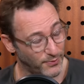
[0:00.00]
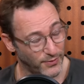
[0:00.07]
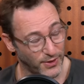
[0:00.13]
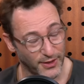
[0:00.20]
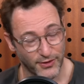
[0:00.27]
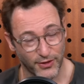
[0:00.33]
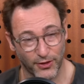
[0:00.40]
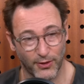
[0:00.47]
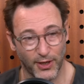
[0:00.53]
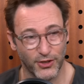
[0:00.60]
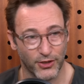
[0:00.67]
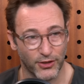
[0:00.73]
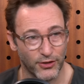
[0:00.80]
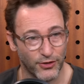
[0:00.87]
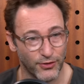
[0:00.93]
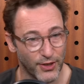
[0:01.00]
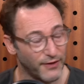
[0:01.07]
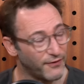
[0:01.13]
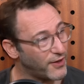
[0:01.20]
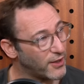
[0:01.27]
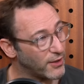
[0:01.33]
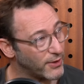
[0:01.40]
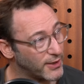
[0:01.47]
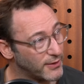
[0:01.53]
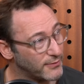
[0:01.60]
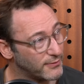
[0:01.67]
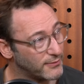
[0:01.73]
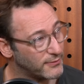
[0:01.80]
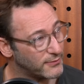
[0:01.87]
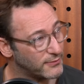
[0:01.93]
To answer your question, do they follow it?
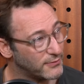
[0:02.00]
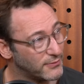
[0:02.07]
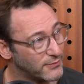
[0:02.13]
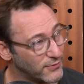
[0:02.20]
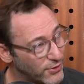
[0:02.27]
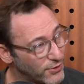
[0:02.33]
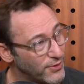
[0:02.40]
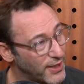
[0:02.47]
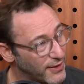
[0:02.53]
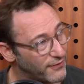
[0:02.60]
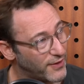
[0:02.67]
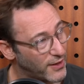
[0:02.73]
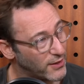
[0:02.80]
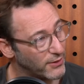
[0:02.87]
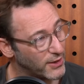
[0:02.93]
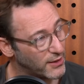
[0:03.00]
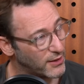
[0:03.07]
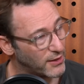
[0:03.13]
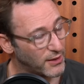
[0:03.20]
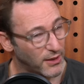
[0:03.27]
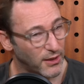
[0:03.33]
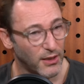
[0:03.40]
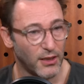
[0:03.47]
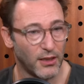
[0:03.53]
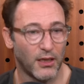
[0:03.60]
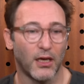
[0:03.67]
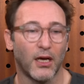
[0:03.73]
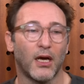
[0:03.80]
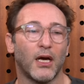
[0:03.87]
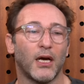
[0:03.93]
Do they follow it?
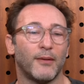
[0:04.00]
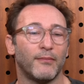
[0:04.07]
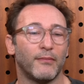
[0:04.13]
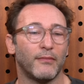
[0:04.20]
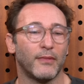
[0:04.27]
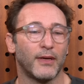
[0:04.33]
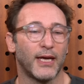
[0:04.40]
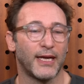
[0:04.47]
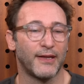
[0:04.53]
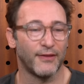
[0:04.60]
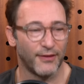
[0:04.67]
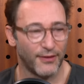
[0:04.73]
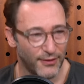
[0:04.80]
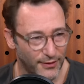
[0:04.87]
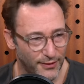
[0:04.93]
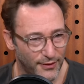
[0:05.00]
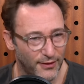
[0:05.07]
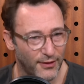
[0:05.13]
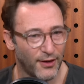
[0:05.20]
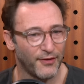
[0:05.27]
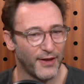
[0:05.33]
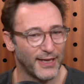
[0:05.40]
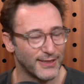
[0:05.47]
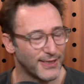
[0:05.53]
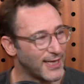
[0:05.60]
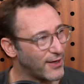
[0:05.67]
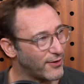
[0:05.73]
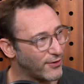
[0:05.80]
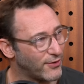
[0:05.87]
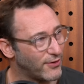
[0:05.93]
And on that
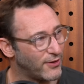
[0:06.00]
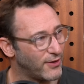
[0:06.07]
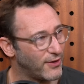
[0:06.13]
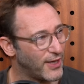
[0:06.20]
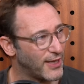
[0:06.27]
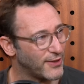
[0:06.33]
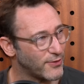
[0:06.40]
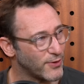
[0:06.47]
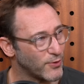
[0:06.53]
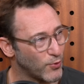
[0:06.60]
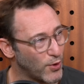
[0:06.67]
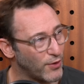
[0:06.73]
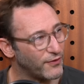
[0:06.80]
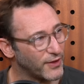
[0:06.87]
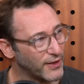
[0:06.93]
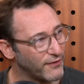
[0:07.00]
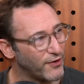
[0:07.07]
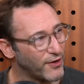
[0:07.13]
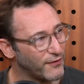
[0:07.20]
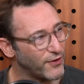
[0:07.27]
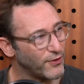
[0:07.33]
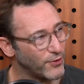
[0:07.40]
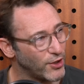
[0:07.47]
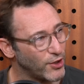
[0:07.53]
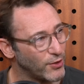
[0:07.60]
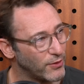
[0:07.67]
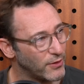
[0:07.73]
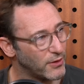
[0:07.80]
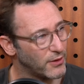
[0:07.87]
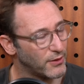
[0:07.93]
standard, the answer is woefully very few
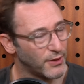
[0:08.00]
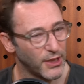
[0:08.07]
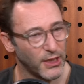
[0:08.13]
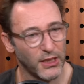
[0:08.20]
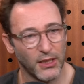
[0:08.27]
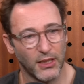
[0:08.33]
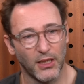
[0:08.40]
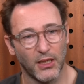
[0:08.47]
do, right?